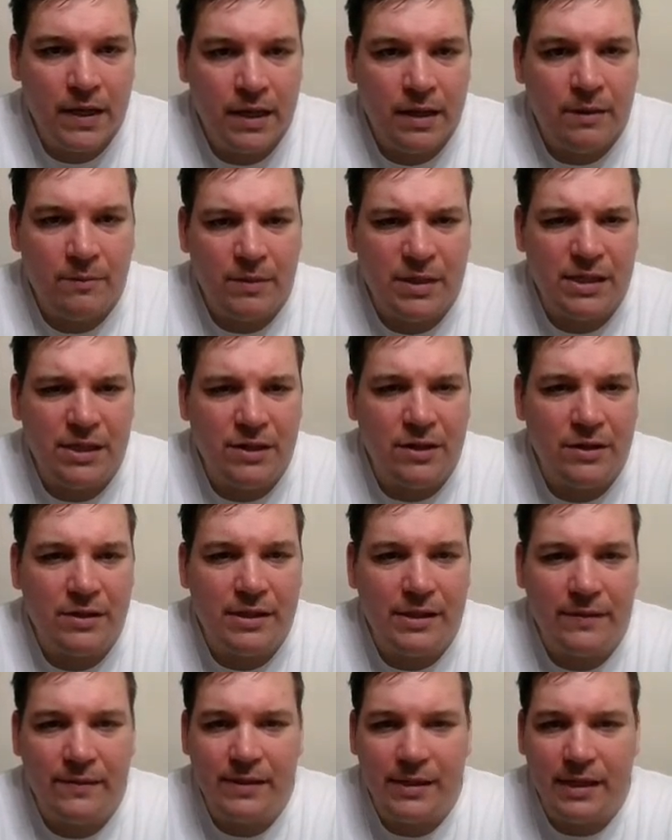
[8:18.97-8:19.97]
because you notice
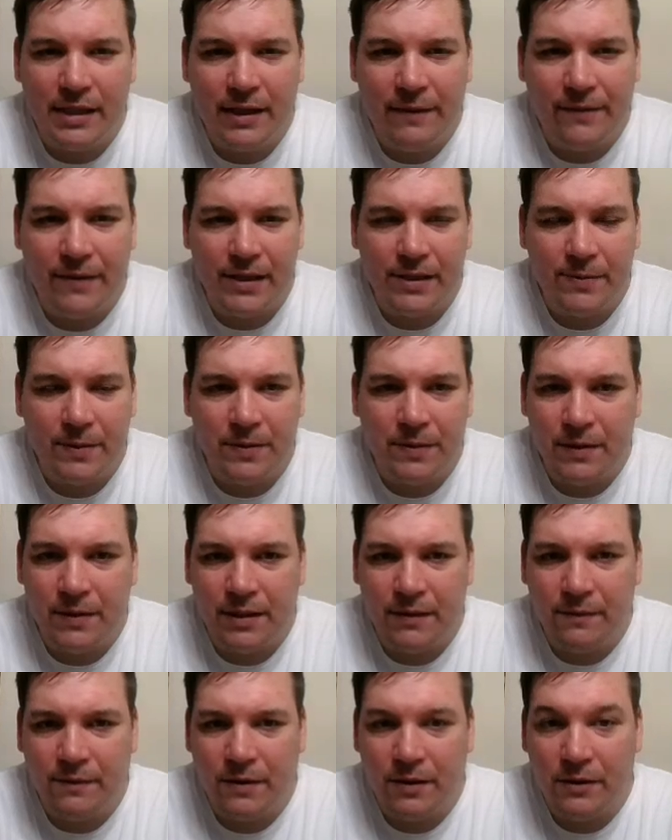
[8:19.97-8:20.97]
there was a difference between
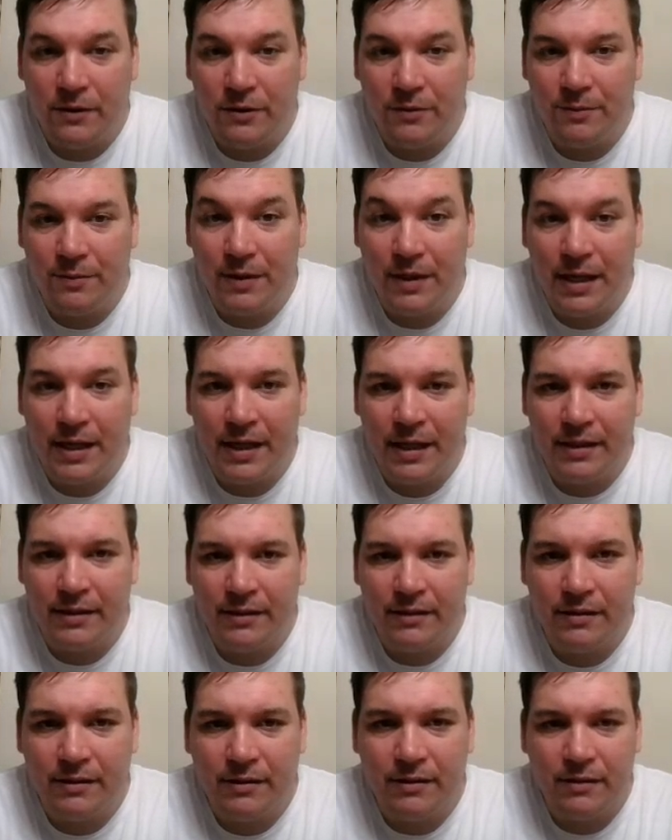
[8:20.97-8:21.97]
the for loop
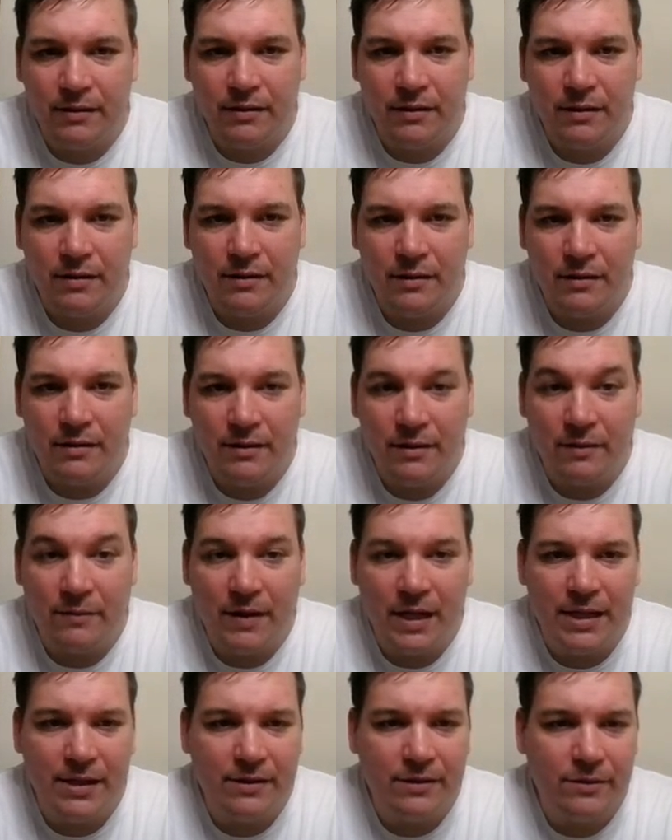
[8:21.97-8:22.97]
and the
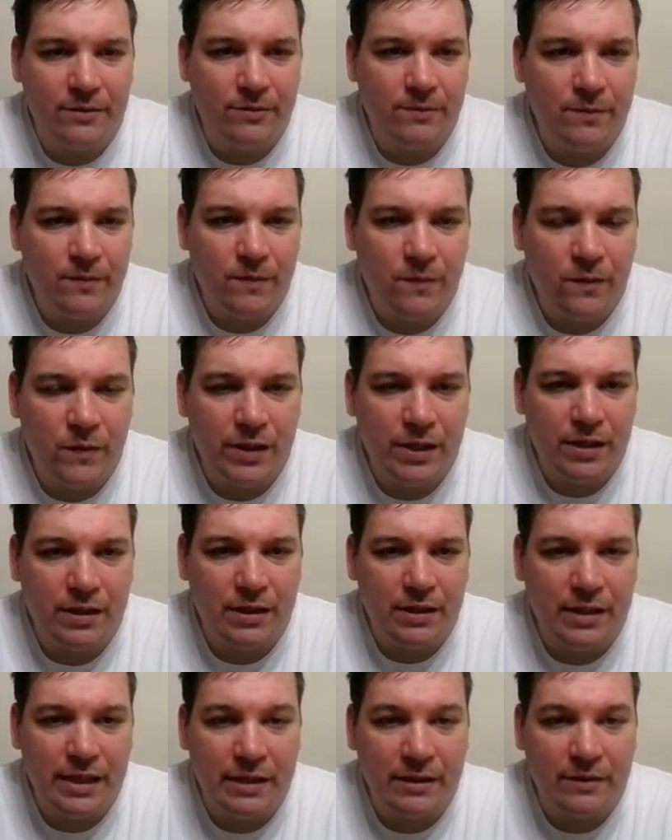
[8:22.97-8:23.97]
range loop when you're
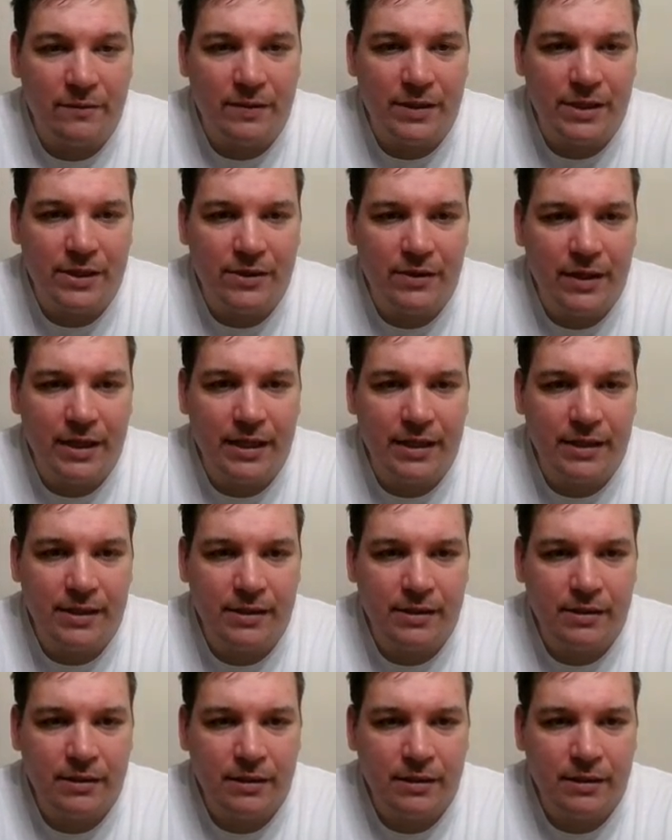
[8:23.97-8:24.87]
dealing with strings.